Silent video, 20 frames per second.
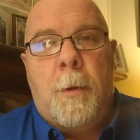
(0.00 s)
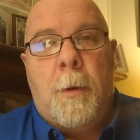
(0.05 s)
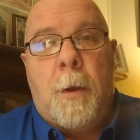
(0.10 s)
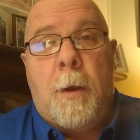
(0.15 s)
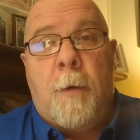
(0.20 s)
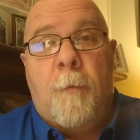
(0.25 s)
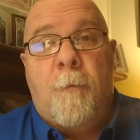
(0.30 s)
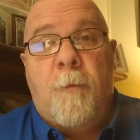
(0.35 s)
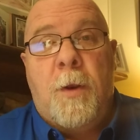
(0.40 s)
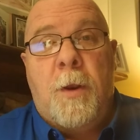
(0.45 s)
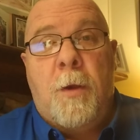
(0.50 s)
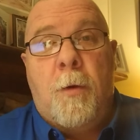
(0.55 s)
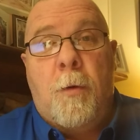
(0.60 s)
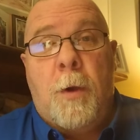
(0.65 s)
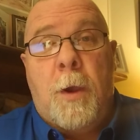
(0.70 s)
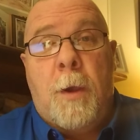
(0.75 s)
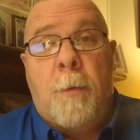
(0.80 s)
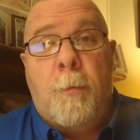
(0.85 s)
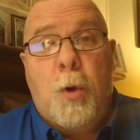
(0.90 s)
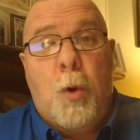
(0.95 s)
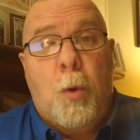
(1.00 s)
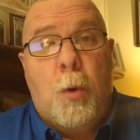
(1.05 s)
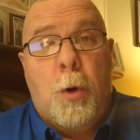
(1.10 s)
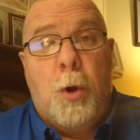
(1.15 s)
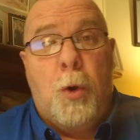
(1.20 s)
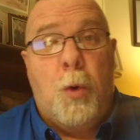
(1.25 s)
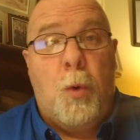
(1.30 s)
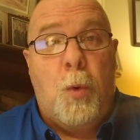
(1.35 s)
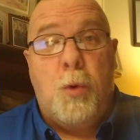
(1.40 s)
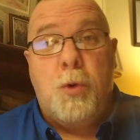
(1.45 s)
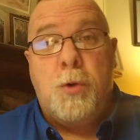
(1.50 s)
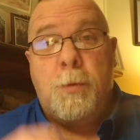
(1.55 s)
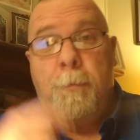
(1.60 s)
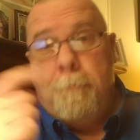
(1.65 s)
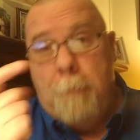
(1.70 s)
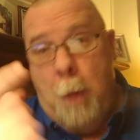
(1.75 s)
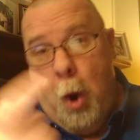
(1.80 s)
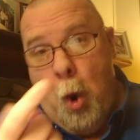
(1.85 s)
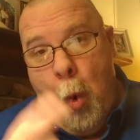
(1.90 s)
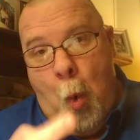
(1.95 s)
Like a video game. You lose.
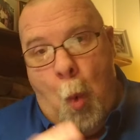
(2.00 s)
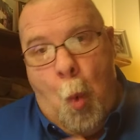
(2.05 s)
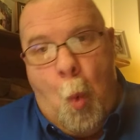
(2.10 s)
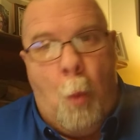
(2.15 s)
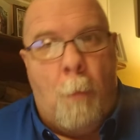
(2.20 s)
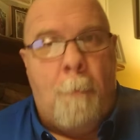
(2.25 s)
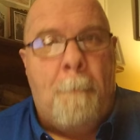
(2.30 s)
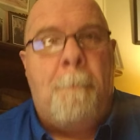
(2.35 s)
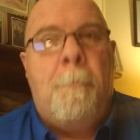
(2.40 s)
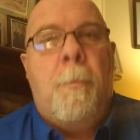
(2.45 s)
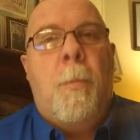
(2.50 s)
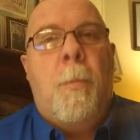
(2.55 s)
Boom.